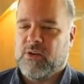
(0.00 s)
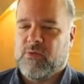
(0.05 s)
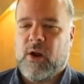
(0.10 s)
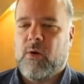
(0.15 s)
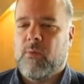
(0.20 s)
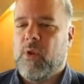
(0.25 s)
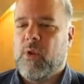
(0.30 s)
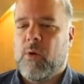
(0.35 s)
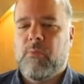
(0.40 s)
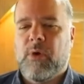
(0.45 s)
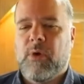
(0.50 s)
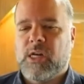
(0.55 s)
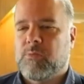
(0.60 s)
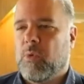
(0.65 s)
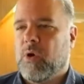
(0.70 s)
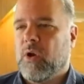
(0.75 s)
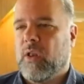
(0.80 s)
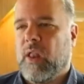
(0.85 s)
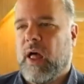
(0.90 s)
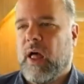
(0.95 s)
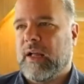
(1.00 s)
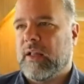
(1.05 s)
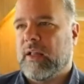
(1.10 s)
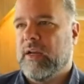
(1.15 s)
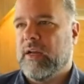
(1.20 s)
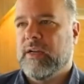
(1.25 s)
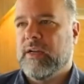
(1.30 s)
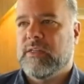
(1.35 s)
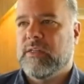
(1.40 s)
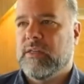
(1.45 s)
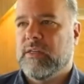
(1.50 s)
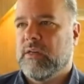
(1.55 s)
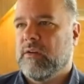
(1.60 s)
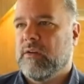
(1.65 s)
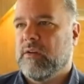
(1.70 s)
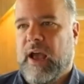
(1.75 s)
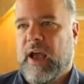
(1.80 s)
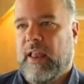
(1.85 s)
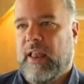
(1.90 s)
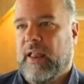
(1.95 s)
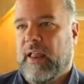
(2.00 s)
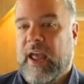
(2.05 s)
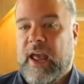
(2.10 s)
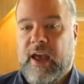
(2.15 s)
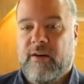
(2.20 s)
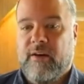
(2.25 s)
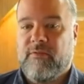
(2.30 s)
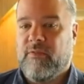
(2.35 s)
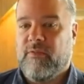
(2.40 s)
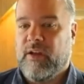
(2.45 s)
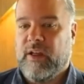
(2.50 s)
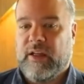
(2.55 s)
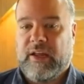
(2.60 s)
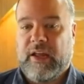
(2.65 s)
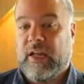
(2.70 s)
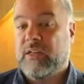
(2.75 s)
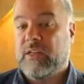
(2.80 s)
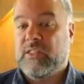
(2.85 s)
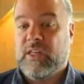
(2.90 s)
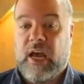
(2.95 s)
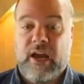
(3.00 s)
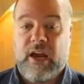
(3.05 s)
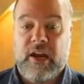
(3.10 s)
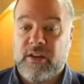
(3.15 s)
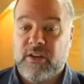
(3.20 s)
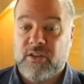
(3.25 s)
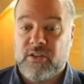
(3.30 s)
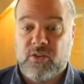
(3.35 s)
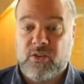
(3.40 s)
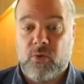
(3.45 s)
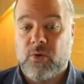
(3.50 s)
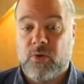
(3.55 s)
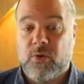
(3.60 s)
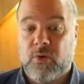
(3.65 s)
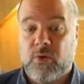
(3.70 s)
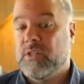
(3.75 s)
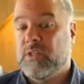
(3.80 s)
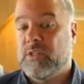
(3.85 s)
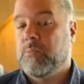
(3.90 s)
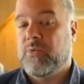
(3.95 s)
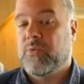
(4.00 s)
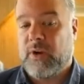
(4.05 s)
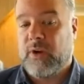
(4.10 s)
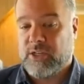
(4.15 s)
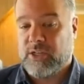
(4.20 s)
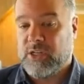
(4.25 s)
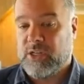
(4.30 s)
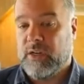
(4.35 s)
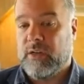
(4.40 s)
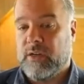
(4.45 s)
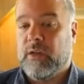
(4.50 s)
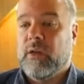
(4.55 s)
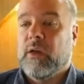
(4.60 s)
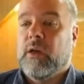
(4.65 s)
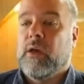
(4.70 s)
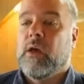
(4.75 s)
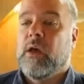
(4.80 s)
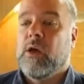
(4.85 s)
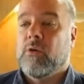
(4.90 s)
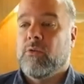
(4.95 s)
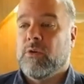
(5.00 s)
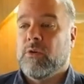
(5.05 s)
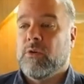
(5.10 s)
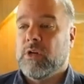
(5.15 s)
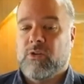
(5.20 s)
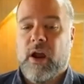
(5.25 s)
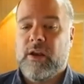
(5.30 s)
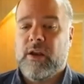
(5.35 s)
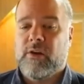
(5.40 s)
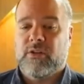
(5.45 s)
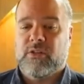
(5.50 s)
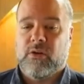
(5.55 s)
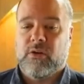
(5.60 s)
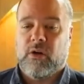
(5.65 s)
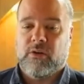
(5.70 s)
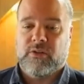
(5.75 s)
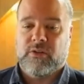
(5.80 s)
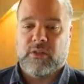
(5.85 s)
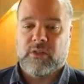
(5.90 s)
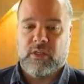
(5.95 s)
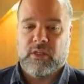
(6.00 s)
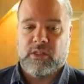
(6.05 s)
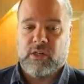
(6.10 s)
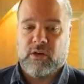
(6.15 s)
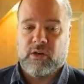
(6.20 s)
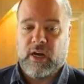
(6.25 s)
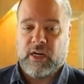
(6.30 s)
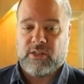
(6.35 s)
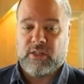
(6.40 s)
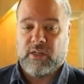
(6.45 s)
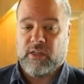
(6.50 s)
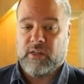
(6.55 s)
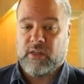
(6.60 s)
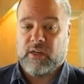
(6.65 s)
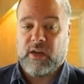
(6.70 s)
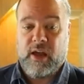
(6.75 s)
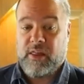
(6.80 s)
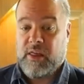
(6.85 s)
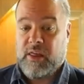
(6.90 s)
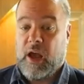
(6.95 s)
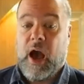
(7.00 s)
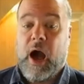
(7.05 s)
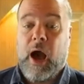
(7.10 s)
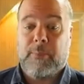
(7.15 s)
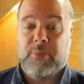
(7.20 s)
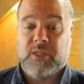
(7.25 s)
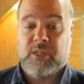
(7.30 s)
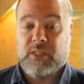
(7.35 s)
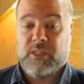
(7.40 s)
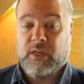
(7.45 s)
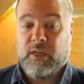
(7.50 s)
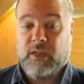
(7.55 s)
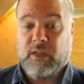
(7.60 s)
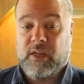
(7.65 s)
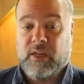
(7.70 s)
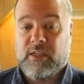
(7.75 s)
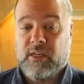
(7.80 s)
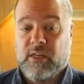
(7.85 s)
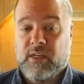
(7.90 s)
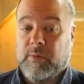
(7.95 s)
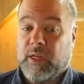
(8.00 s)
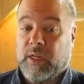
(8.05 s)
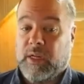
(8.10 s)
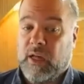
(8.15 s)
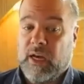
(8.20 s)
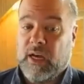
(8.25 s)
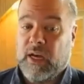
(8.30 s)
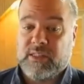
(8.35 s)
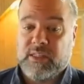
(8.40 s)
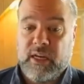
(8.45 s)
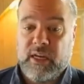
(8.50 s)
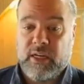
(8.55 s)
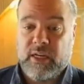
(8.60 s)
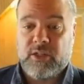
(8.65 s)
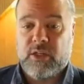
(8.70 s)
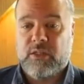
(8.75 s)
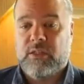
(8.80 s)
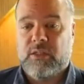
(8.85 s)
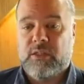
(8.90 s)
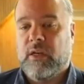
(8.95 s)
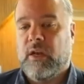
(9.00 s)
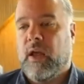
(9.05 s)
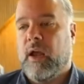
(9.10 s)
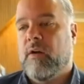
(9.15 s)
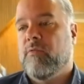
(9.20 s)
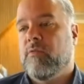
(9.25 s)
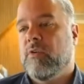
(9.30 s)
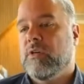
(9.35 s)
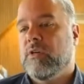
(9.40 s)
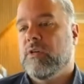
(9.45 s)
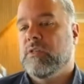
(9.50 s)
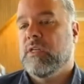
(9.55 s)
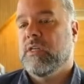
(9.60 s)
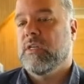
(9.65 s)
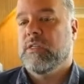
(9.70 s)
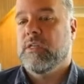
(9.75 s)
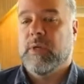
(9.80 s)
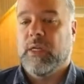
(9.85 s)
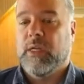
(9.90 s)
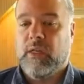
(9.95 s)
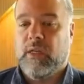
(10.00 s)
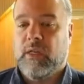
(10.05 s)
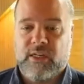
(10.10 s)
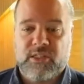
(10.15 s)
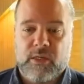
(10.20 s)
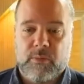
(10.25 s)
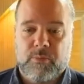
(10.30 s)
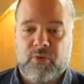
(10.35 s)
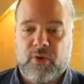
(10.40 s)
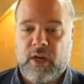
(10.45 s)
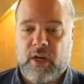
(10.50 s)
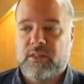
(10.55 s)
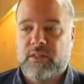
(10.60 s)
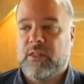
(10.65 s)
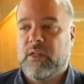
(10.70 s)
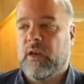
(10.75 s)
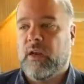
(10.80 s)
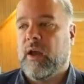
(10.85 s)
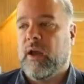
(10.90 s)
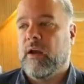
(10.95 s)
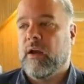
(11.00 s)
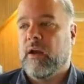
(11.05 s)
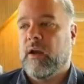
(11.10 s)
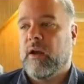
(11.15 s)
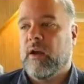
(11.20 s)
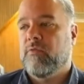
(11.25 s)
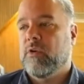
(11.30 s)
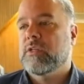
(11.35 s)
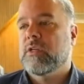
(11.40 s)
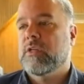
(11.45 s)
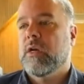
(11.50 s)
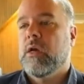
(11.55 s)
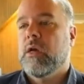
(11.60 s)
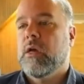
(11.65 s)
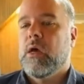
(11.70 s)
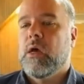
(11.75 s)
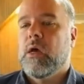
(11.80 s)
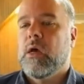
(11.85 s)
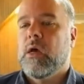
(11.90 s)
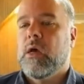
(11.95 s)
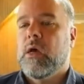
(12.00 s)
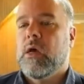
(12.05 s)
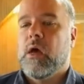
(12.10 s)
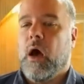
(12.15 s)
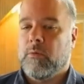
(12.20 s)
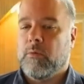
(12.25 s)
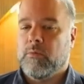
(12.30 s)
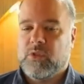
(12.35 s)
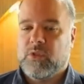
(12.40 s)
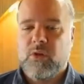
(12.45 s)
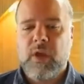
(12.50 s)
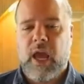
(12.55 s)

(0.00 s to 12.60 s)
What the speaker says: they're much more likely to have like anxiety disorders, depression. Whereas grandiose narcissists are actually kind of the opposite. They tend to be less anxious than average. They tend to be less depressed than average. So